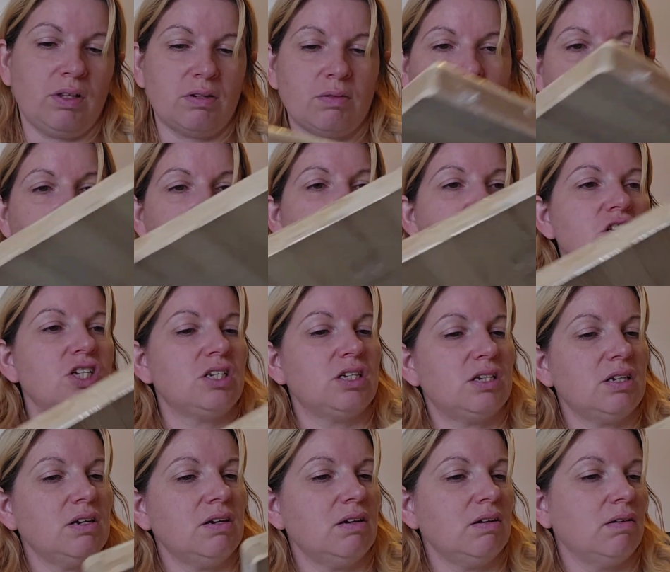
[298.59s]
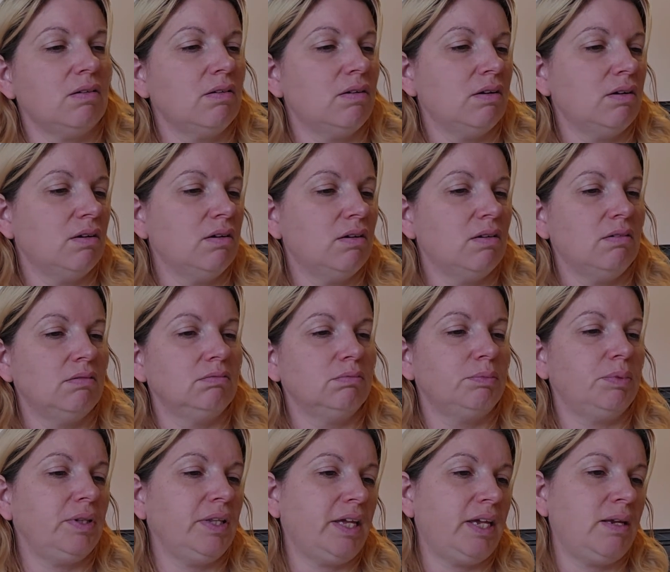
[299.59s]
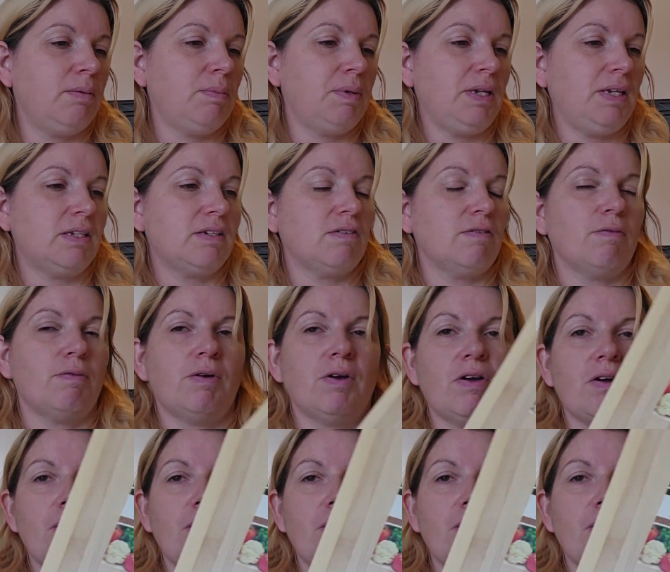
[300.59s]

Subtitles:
This one is just a plain piece of